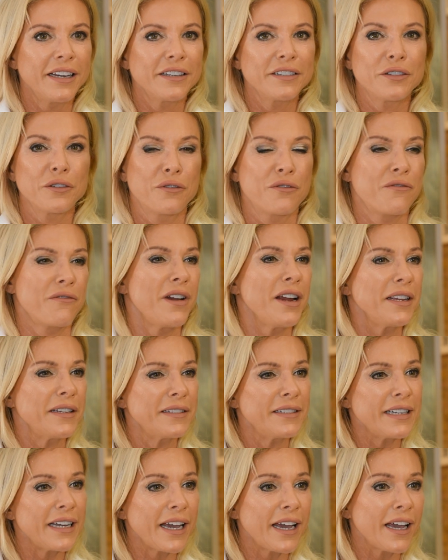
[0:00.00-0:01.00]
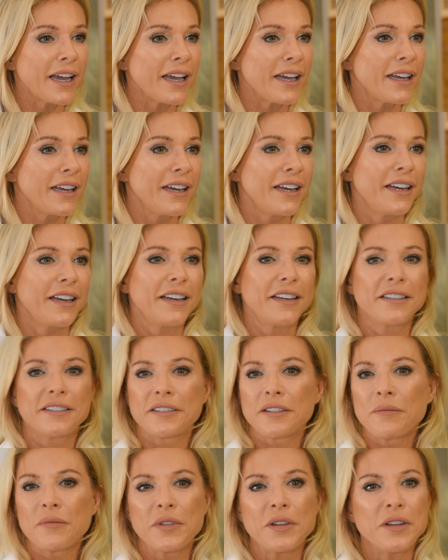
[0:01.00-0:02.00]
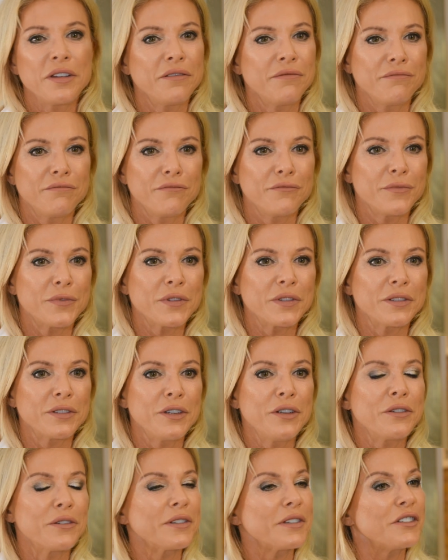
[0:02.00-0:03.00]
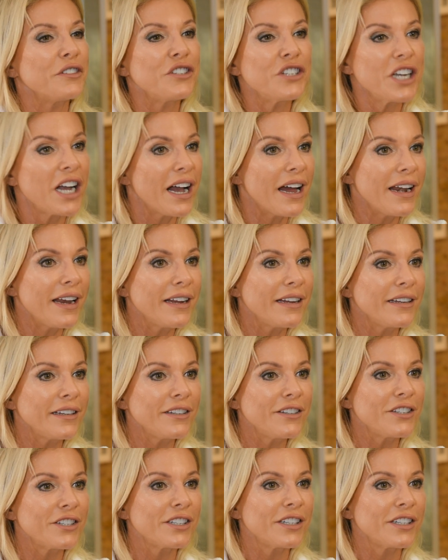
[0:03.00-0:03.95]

It's a great day. Something, you know, it's a challenge.